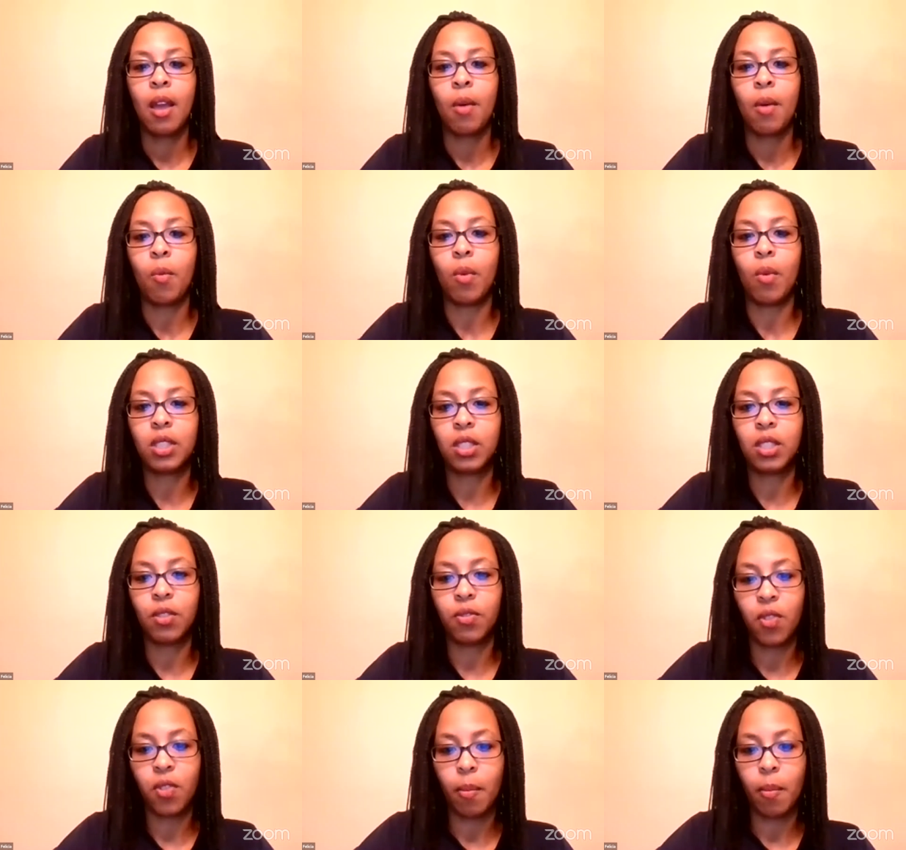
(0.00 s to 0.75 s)
Once
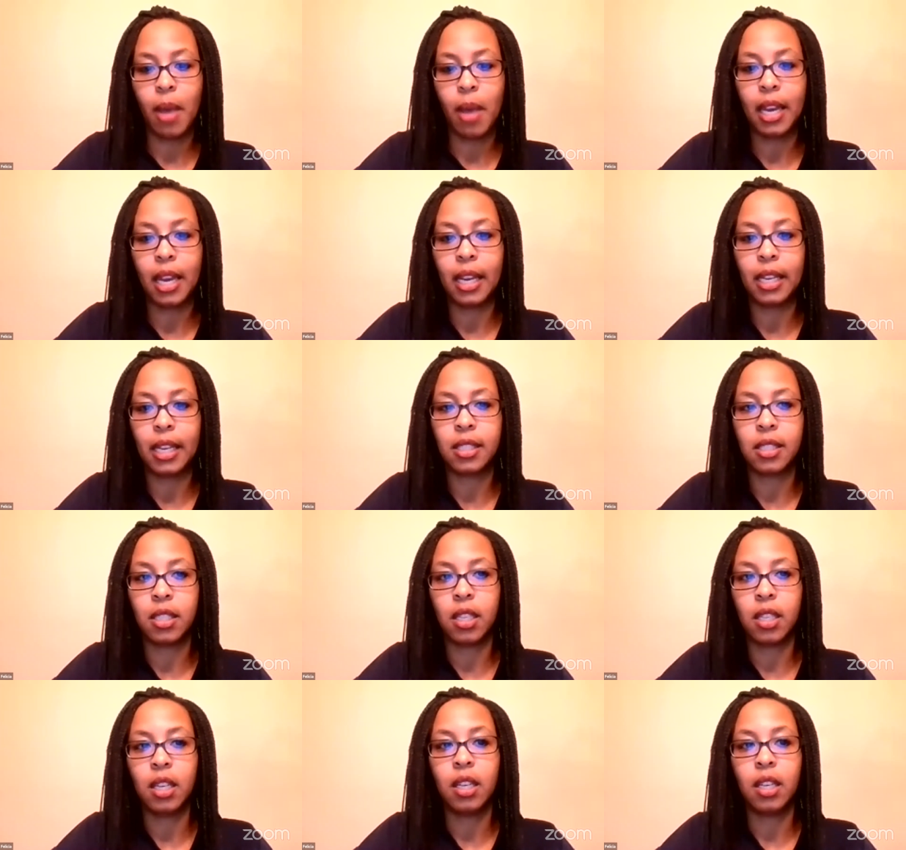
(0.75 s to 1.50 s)
the formatting is
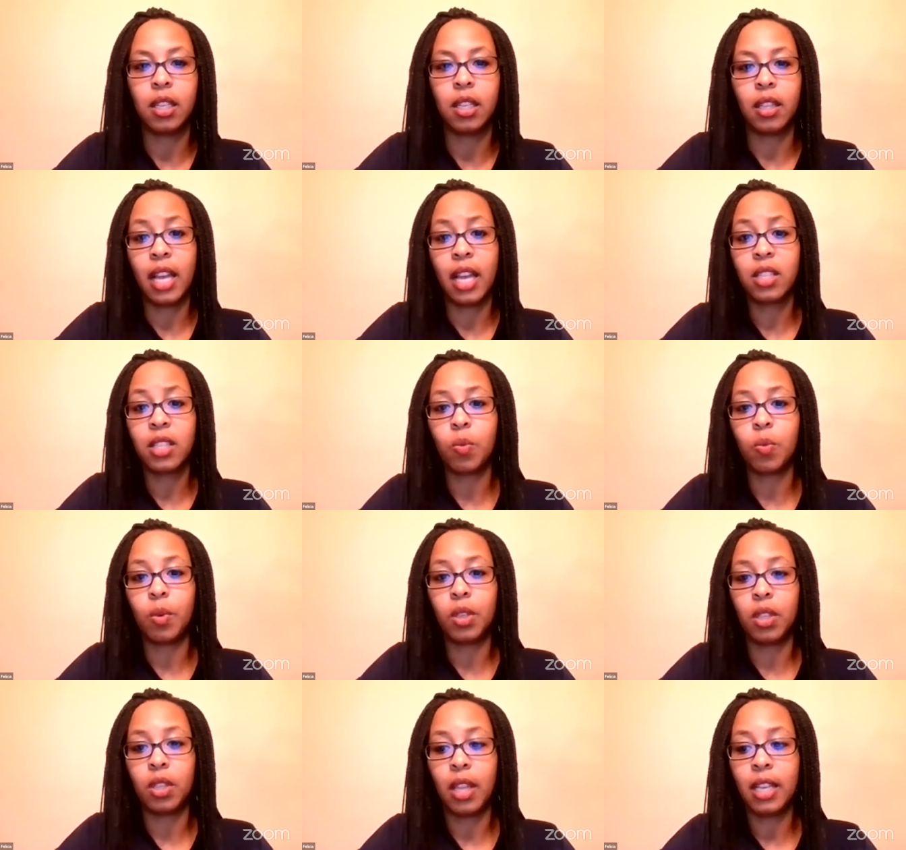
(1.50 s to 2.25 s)
done, that's
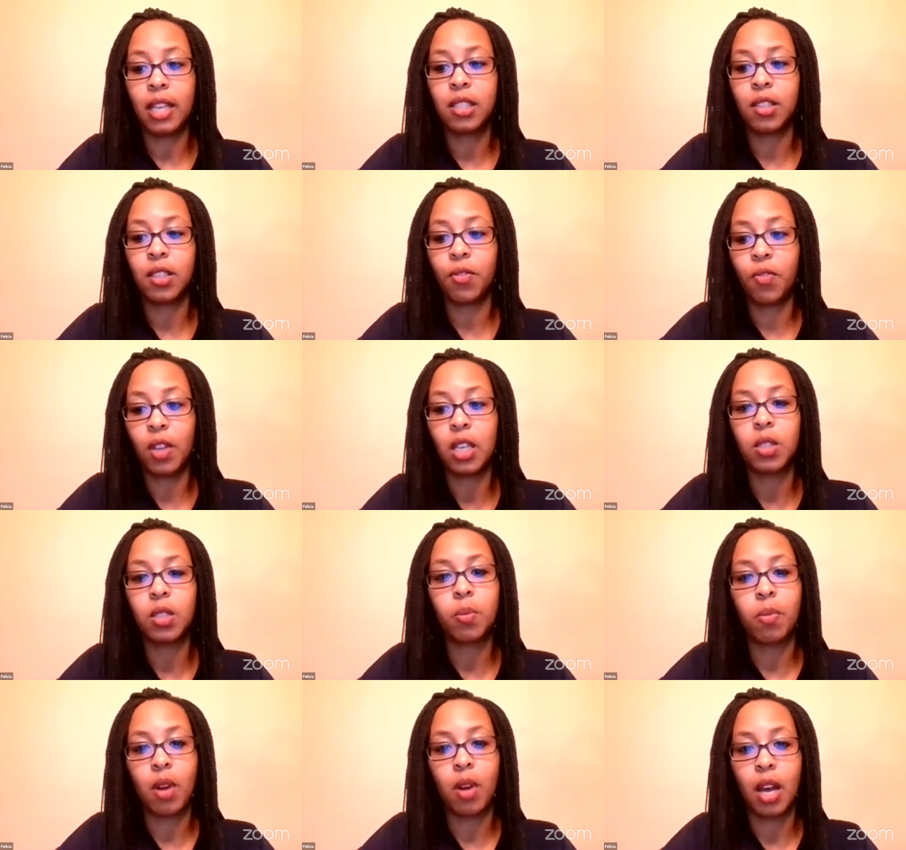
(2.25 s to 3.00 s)
the
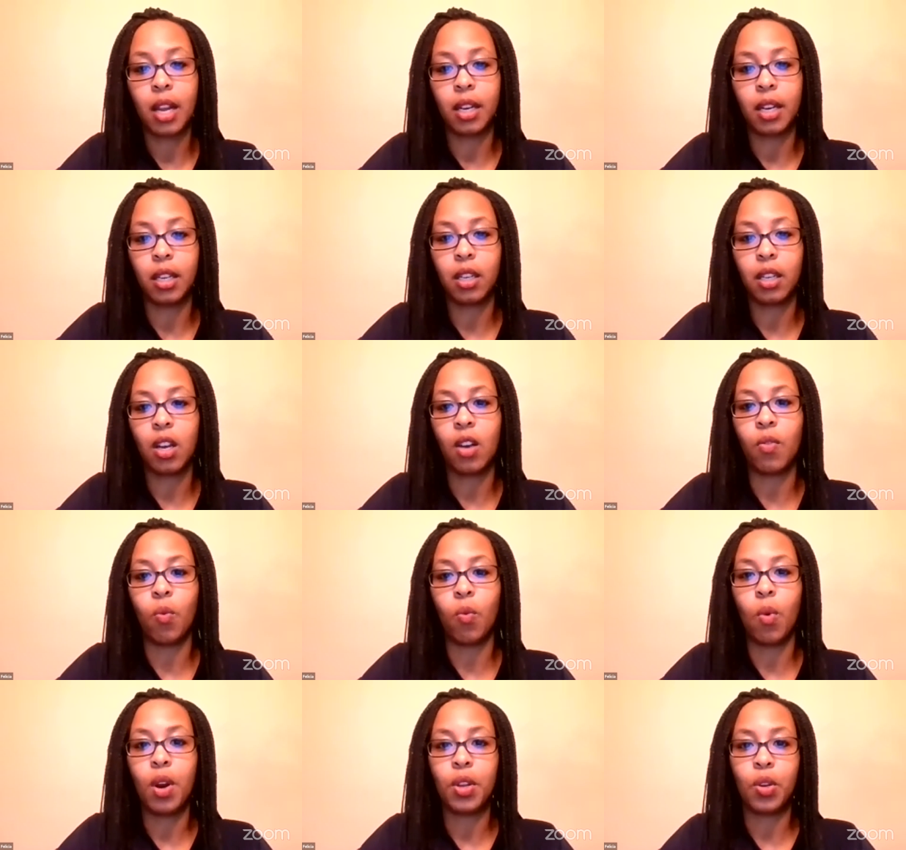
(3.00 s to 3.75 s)
finished product of
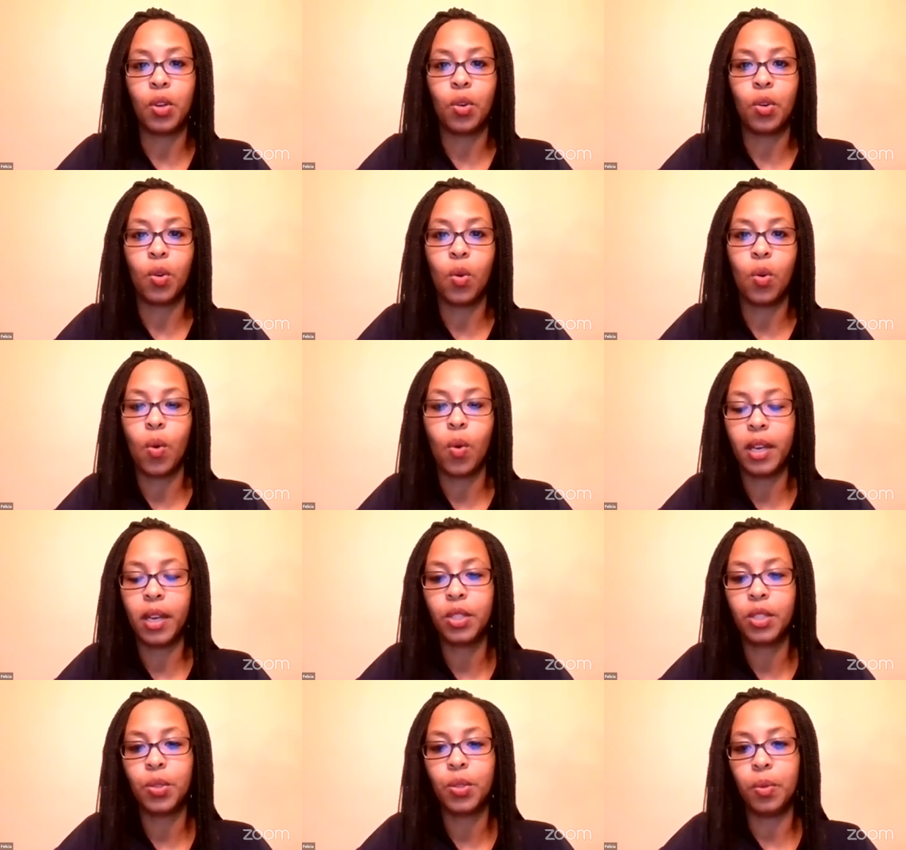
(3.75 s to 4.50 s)
what you're
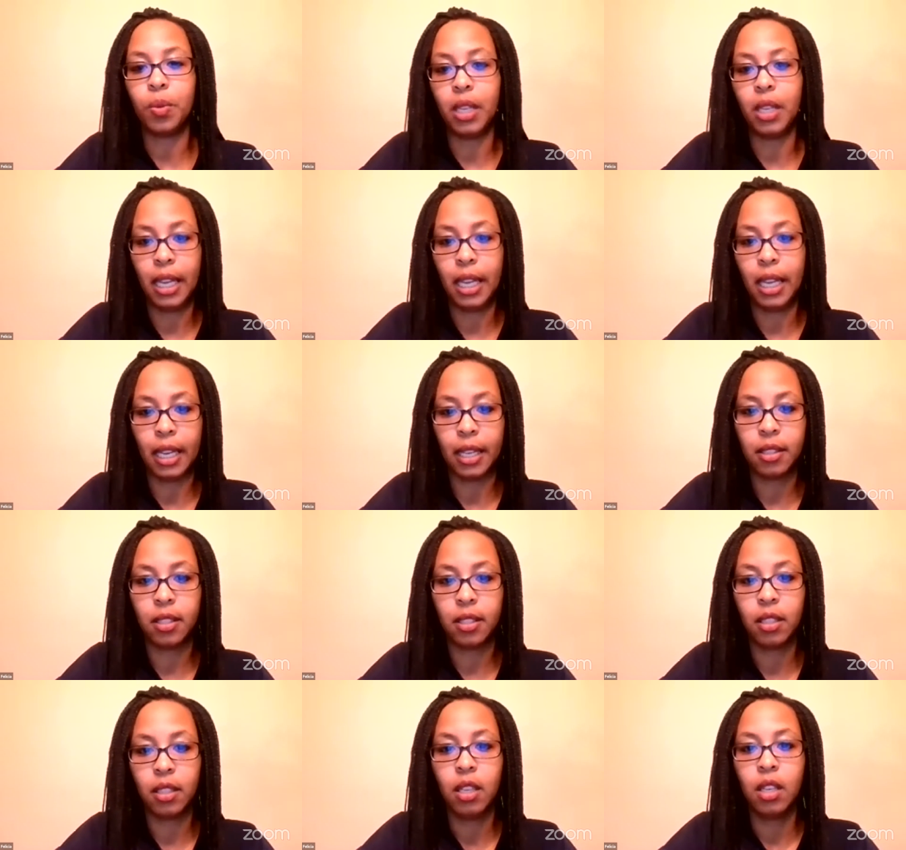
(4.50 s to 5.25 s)
going to
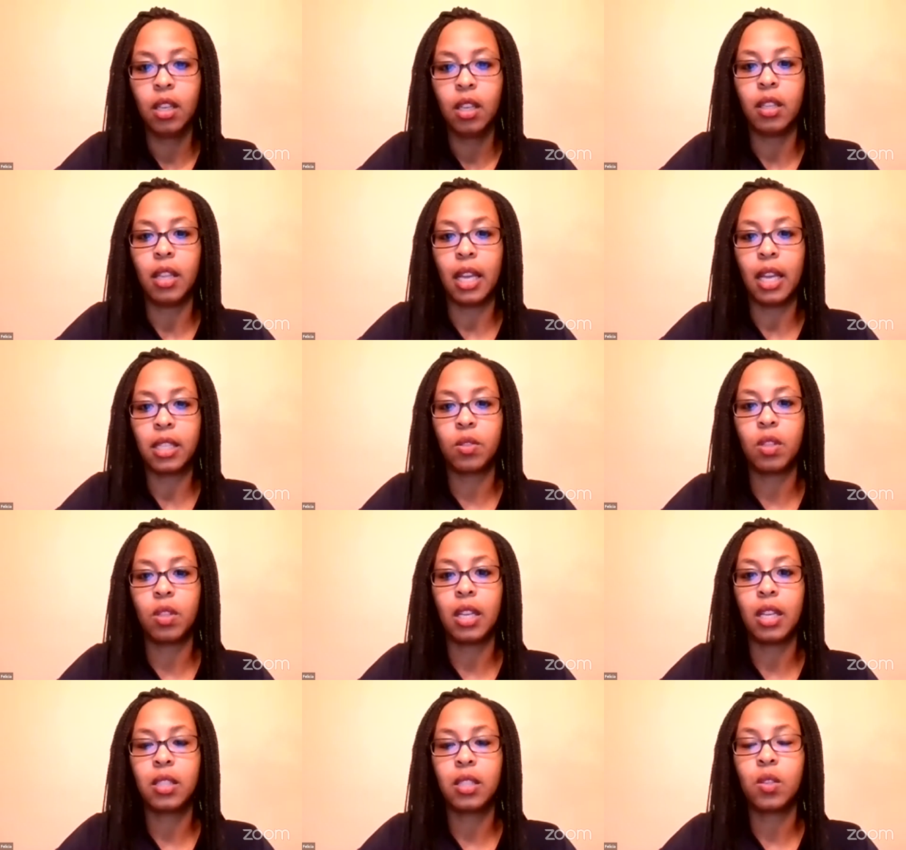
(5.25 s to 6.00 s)
get.
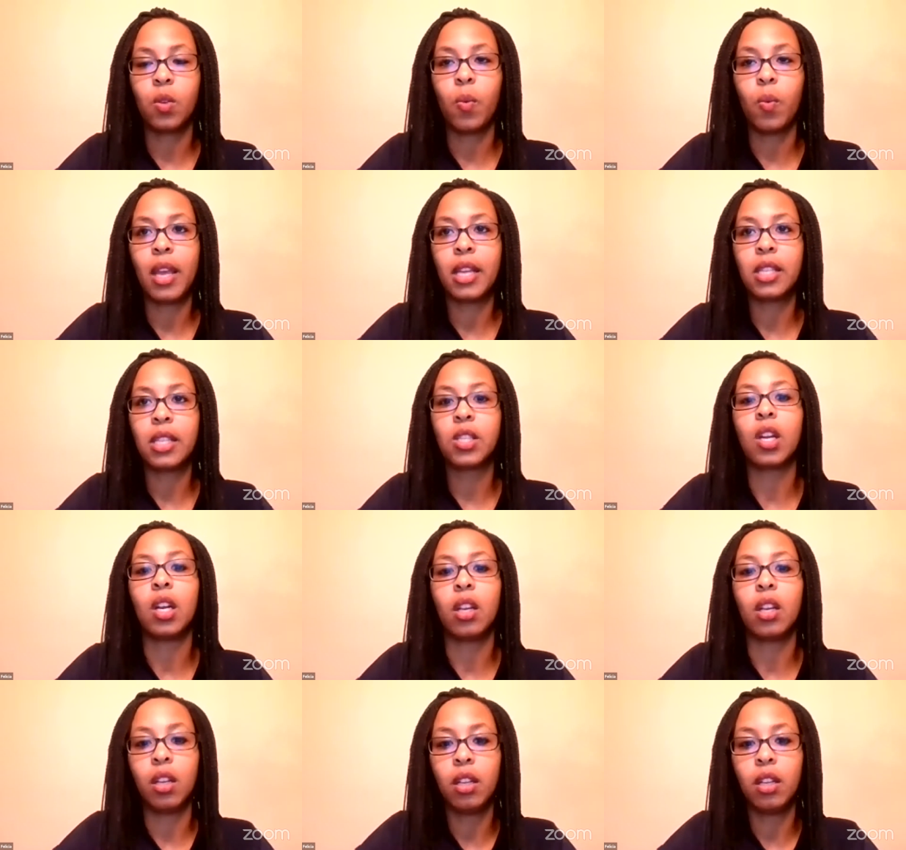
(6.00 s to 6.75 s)
That's the way it's going to
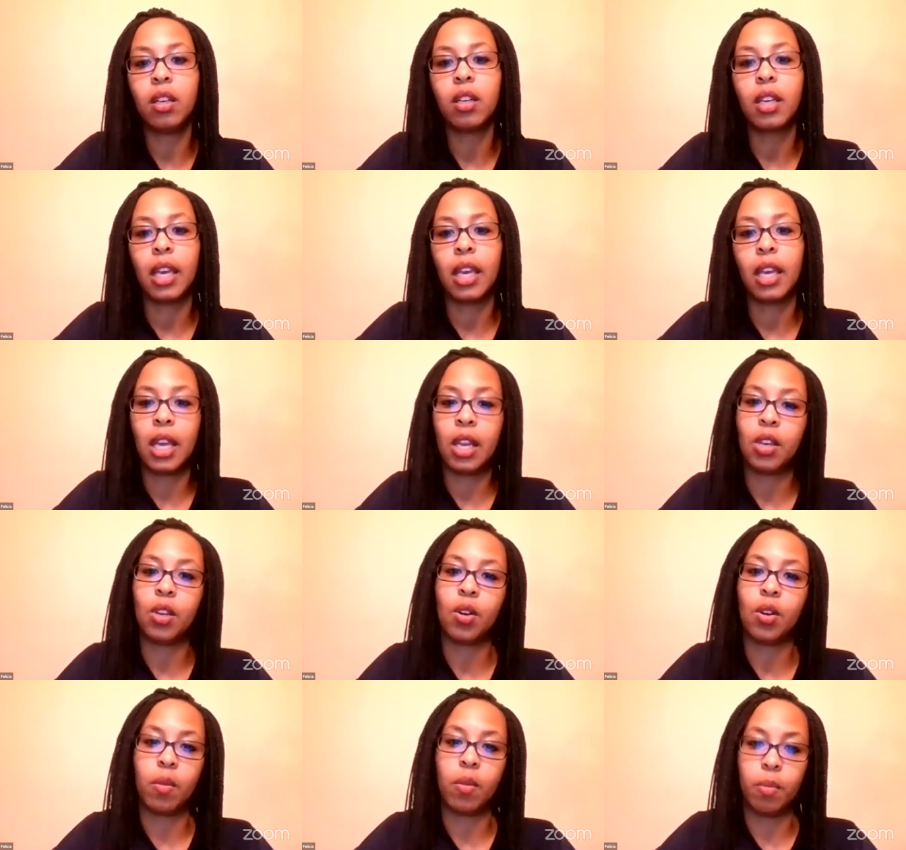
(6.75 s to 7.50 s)
look in
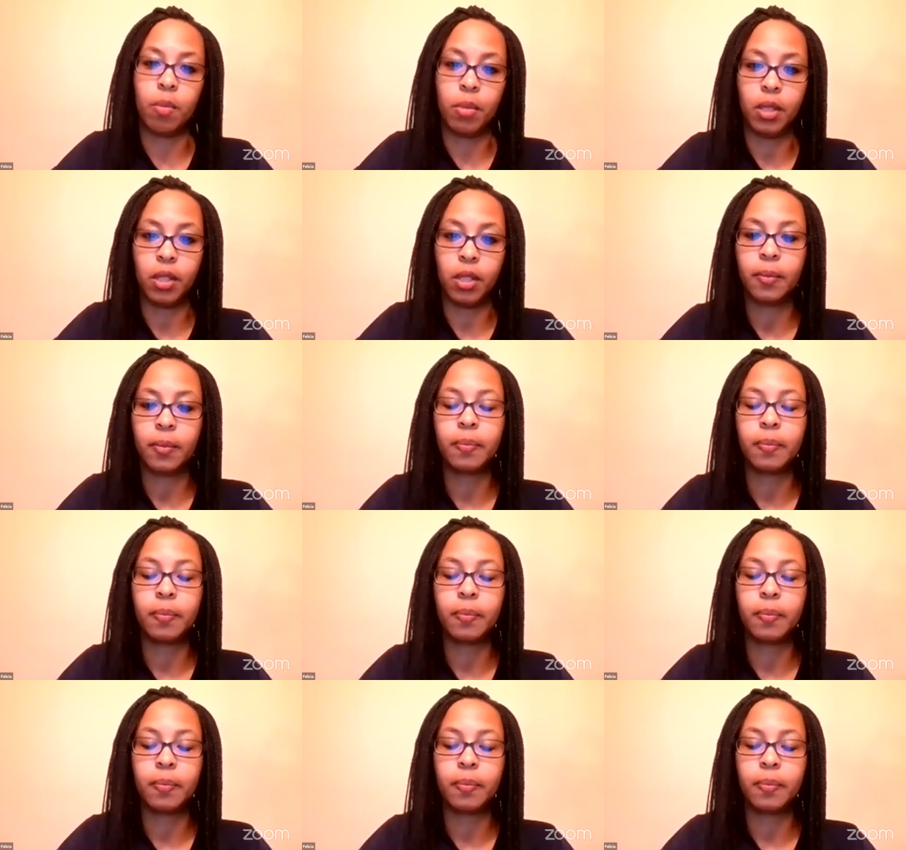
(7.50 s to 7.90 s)
your book.